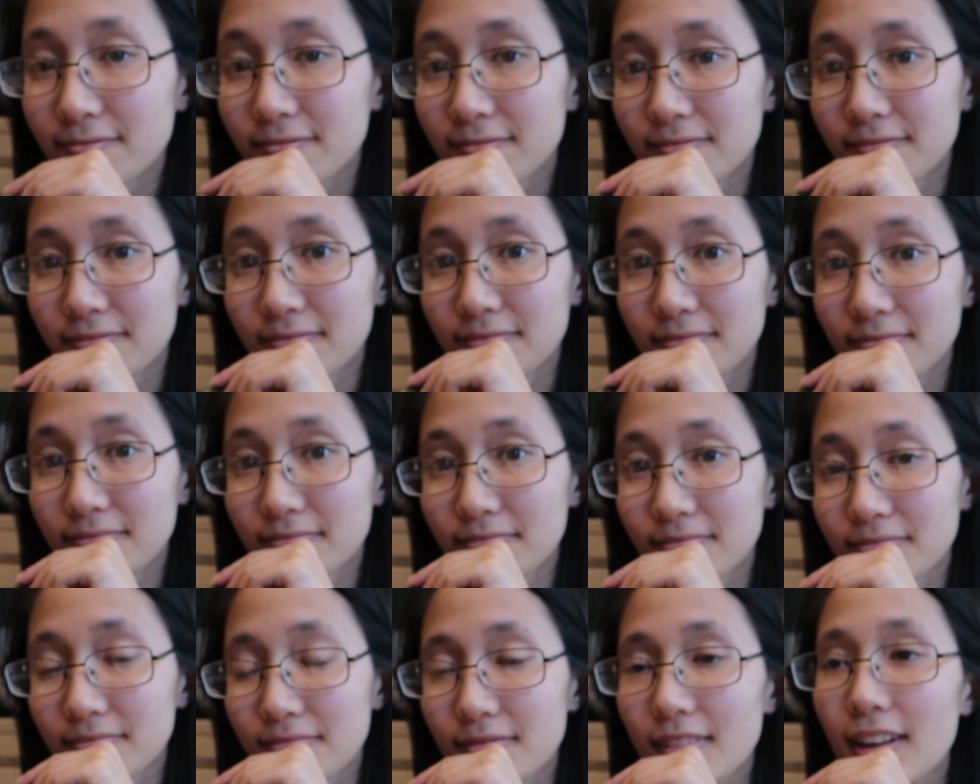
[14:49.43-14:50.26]
you...
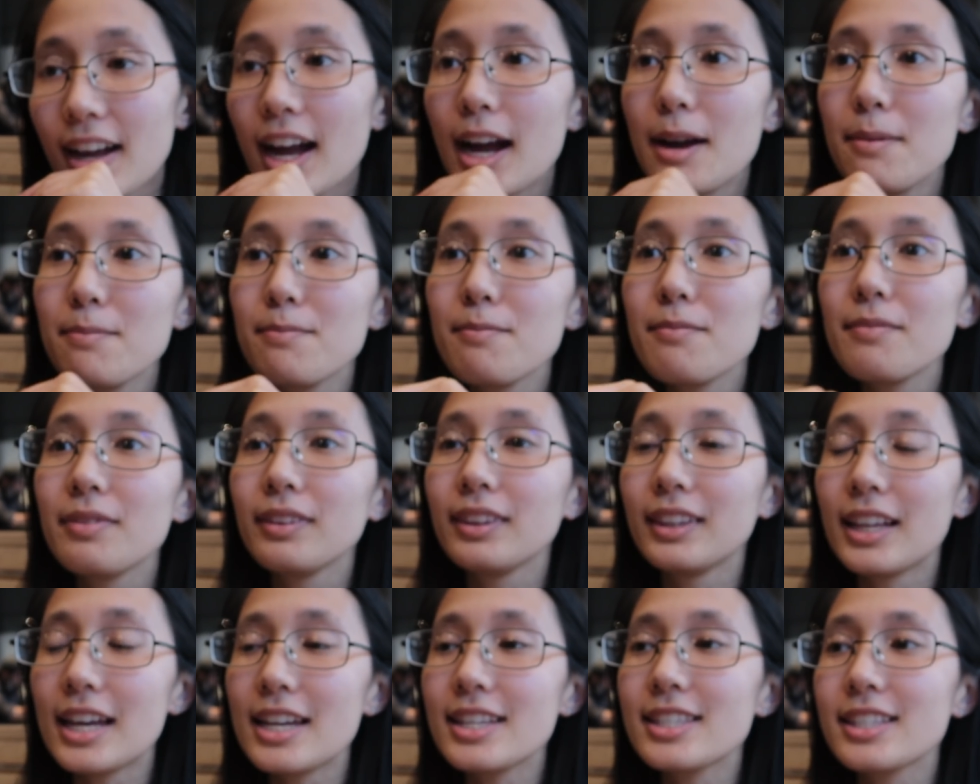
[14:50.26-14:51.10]
I'm
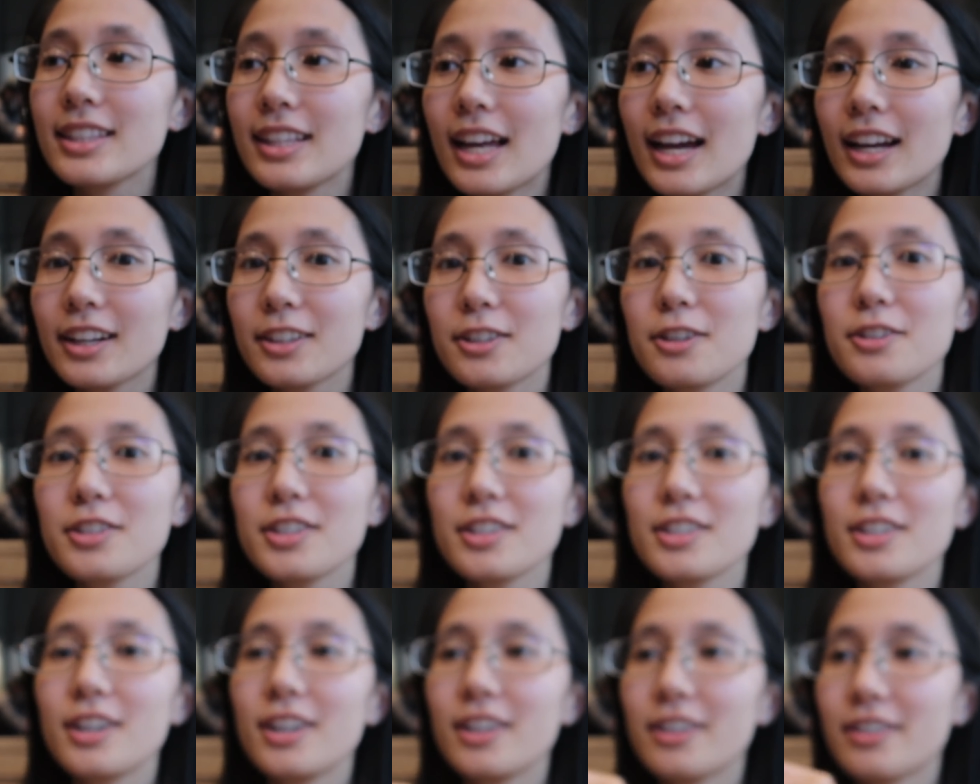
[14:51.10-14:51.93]
less lactose
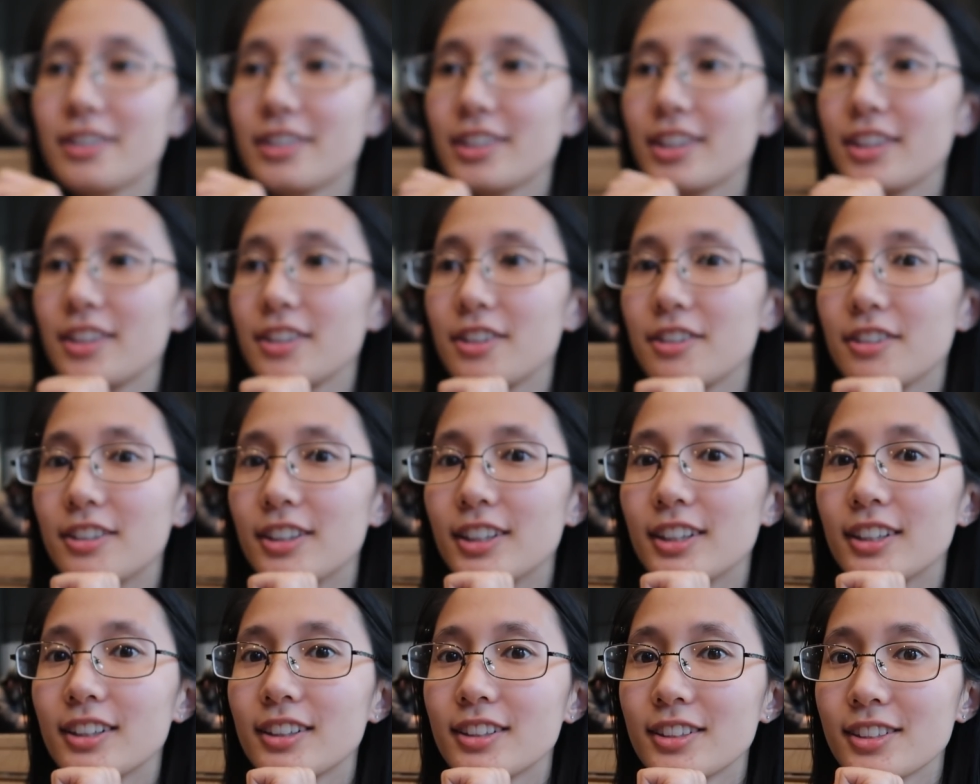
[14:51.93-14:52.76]
intolerant than you
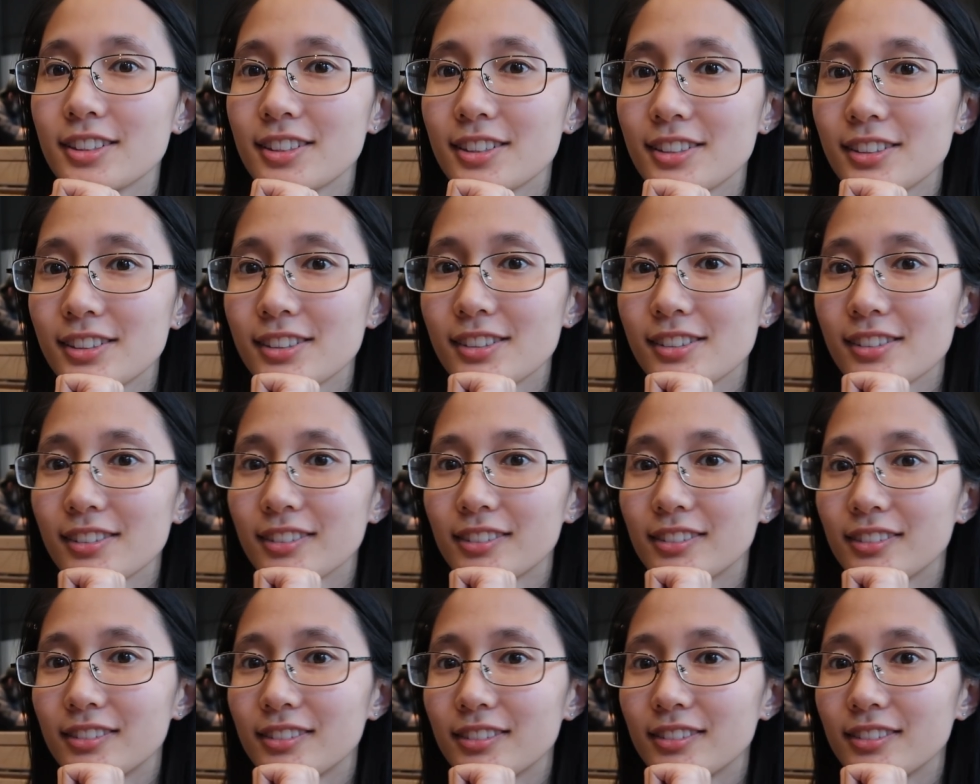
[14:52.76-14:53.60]
are. I can